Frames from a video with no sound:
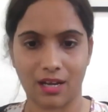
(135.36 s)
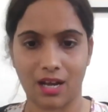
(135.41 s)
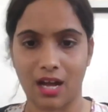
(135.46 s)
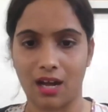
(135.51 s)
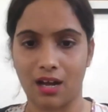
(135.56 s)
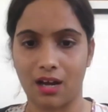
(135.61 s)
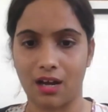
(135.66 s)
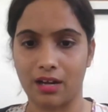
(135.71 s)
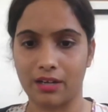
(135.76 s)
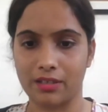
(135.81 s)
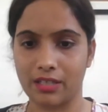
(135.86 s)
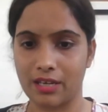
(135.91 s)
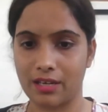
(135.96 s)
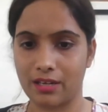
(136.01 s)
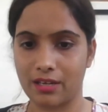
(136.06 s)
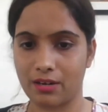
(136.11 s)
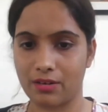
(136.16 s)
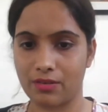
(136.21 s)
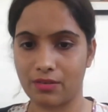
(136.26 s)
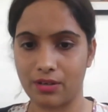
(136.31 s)

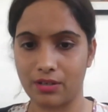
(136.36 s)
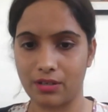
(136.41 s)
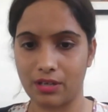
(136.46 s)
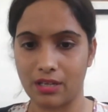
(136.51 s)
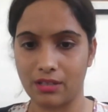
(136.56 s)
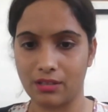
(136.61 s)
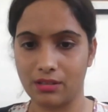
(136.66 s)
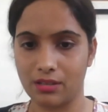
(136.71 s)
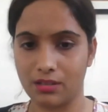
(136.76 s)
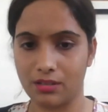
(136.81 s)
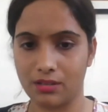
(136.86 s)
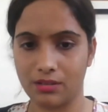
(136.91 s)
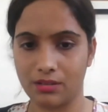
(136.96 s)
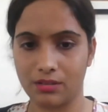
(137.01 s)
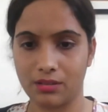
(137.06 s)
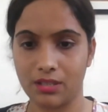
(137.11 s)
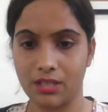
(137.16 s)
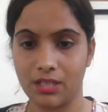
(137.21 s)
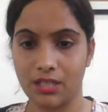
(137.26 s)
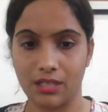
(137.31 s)
there are certain
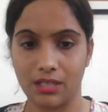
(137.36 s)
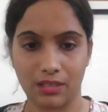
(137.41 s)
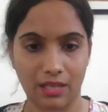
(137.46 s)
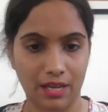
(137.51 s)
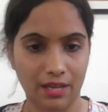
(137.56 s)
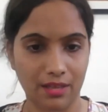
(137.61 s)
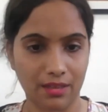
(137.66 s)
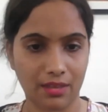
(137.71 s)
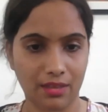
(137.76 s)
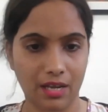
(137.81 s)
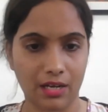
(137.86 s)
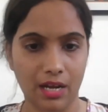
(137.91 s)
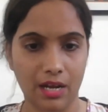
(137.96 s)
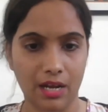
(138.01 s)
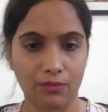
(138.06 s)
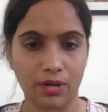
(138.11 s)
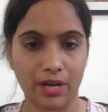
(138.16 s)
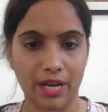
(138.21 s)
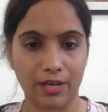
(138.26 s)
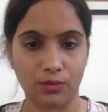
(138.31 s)
things that
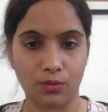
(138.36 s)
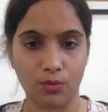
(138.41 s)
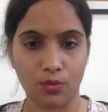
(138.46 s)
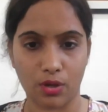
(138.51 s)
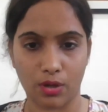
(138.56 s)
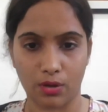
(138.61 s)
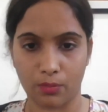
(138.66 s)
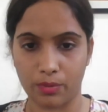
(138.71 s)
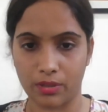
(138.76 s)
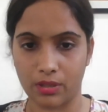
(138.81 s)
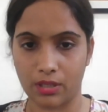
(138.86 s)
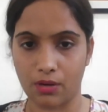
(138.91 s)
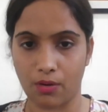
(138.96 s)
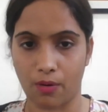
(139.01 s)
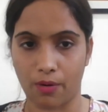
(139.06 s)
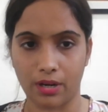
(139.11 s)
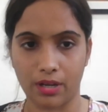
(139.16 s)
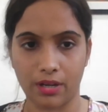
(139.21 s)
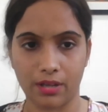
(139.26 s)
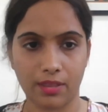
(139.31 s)
I would like to share with the
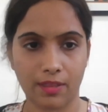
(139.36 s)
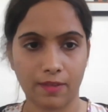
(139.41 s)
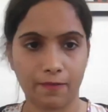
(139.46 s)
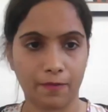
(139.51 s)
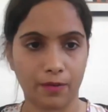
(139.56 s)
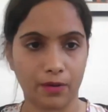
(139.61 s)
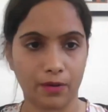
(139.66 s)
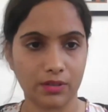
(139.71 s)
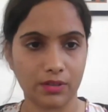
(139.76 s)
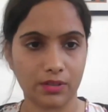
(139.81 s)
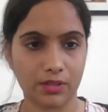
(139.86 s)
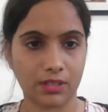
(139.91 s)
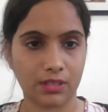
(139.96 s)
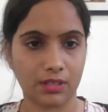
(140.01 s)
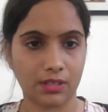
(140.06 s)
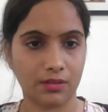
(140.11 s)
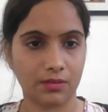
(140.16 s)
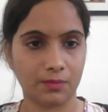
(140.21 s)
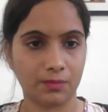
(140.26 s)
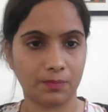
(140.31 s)
audience first.